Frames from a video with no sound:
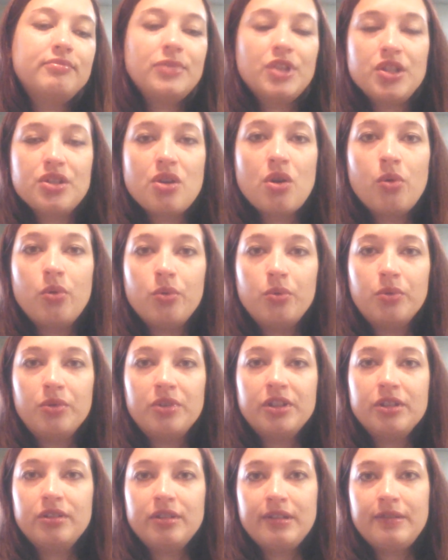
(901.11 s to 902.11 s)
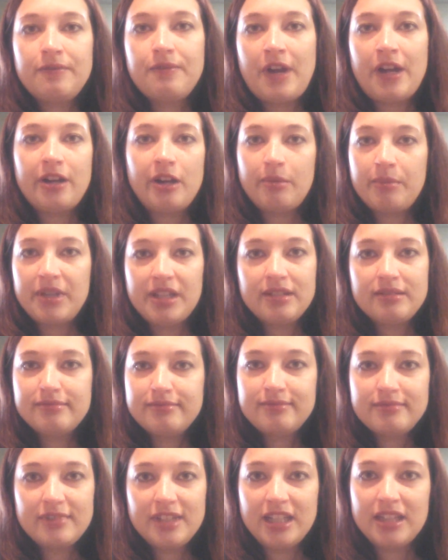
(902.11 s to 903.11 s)
little environment
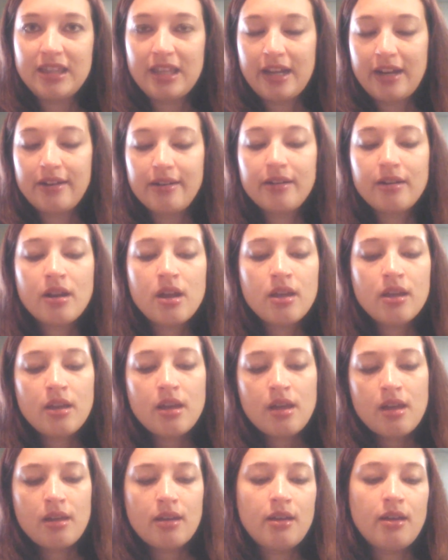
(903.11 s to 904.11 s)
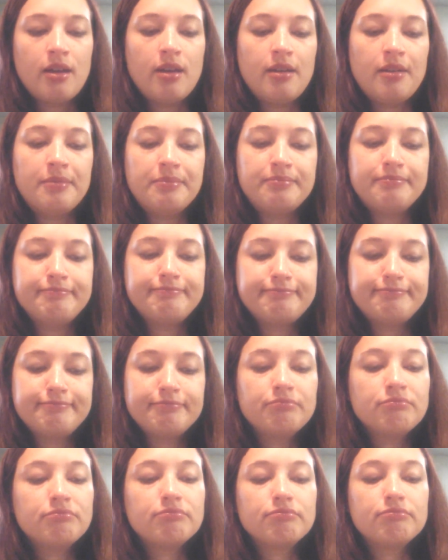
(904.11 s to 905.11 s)
in there.
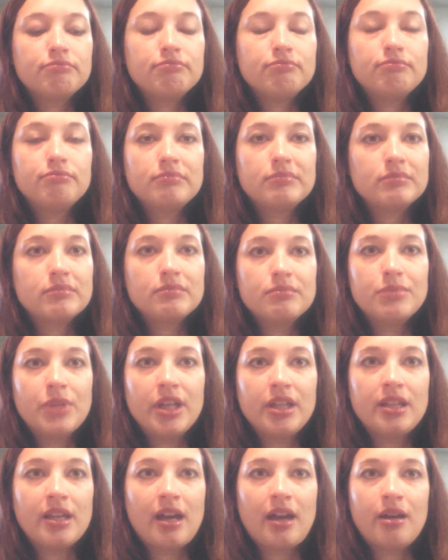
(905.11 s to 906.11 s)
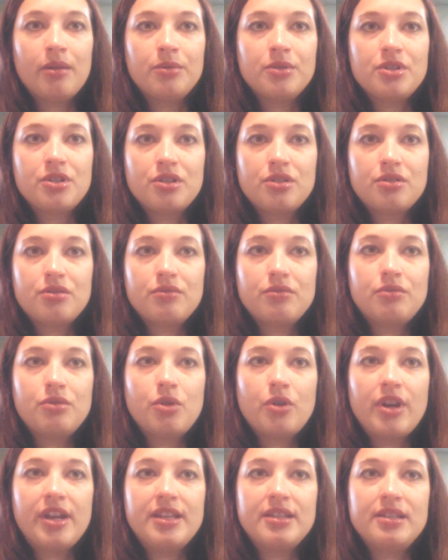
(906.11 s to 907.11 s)
But yeah, it was just
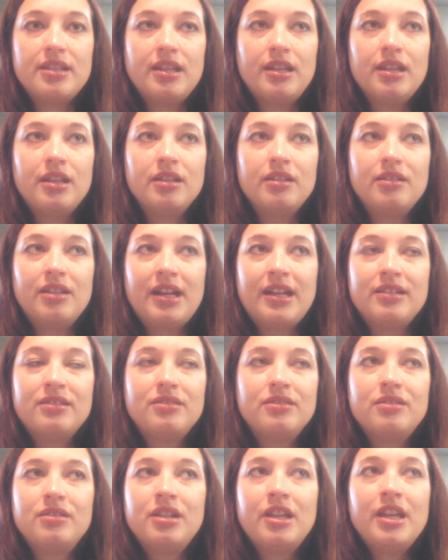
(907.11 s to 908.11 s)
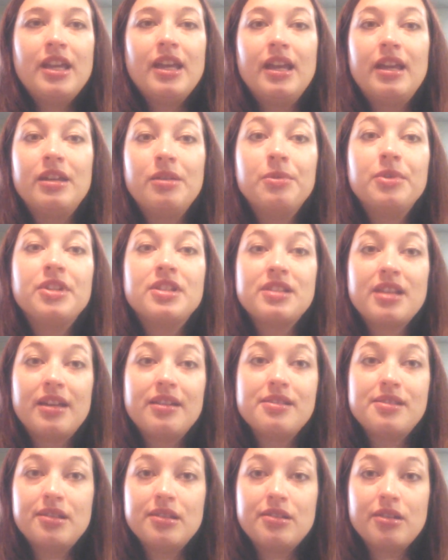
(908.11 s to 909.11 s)
crazy. And that anyone that's
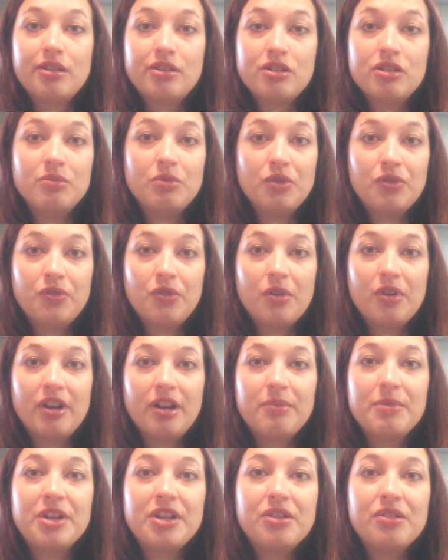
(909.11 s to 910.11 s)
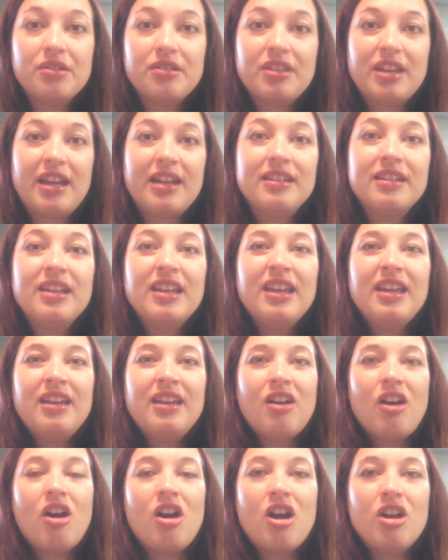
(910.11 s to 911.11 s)
had a C-section before, I mean, that
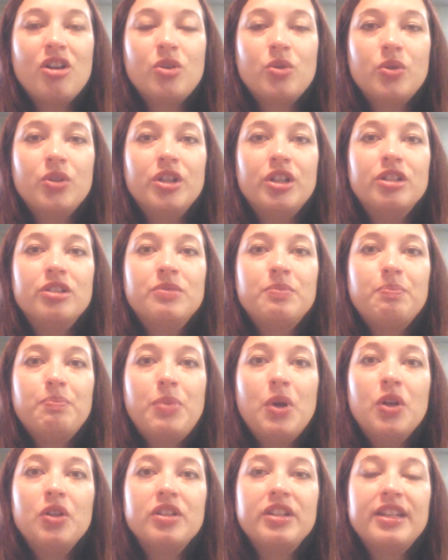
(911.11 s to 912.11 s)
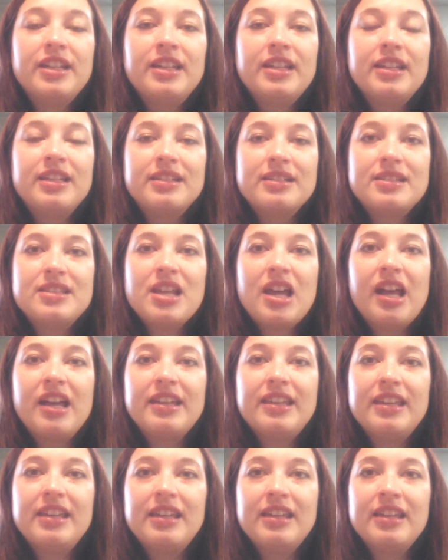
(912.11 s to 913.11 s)
awkward pulling and
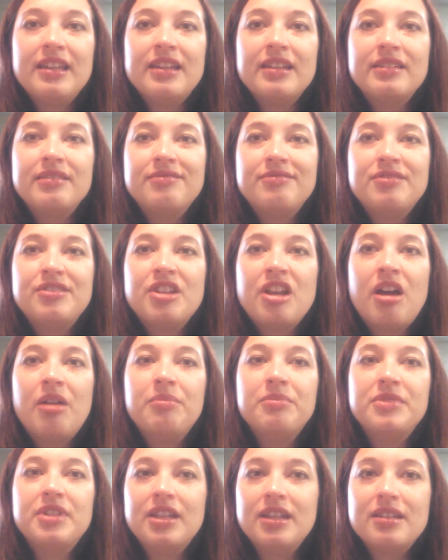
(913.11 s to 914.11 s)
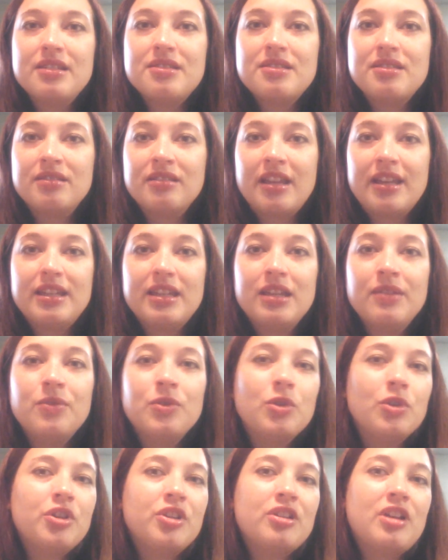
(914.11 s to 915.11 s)
tugging and numbness, and like, even
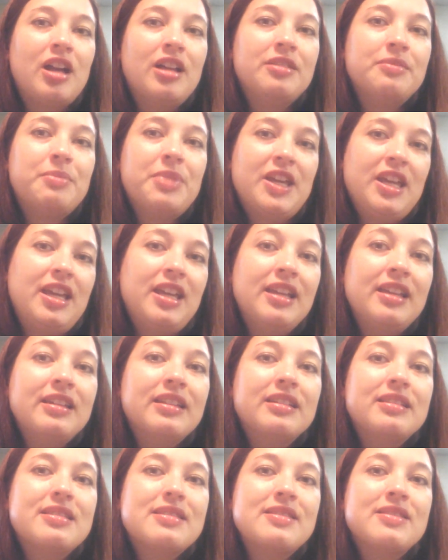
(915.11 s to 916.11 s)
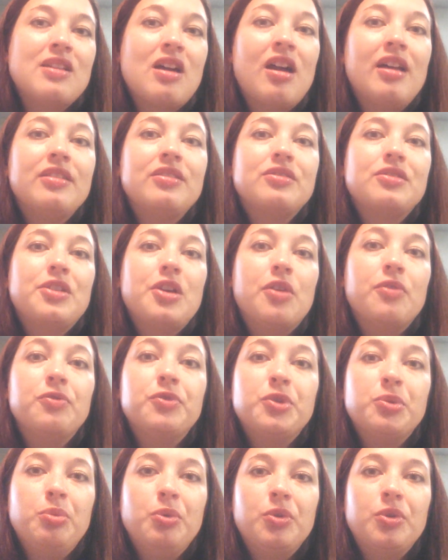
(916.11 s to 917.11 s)
though you're not in pain, it's not
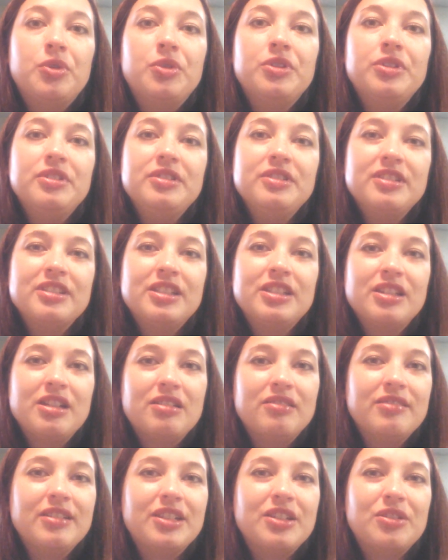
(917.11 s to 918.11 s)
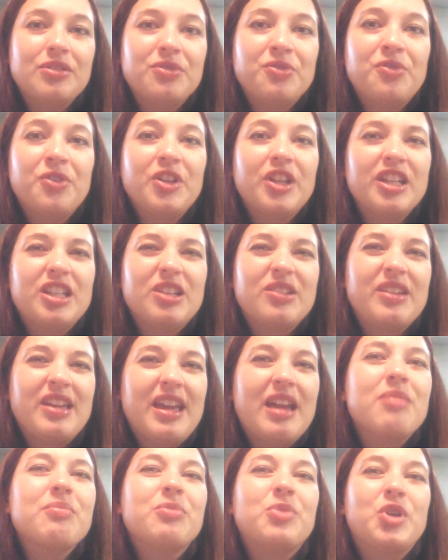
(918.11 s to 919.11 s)
comfortable, and you feel like you
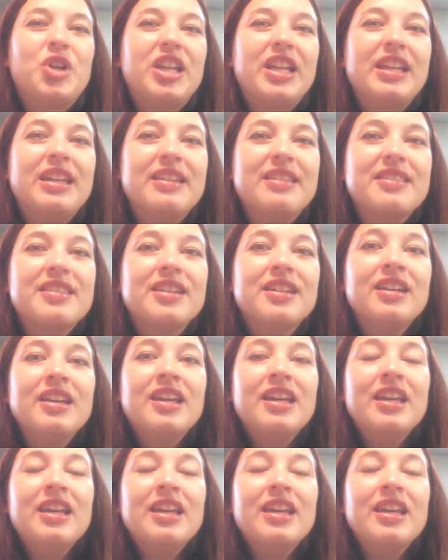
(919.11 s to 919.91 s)
can't breathe.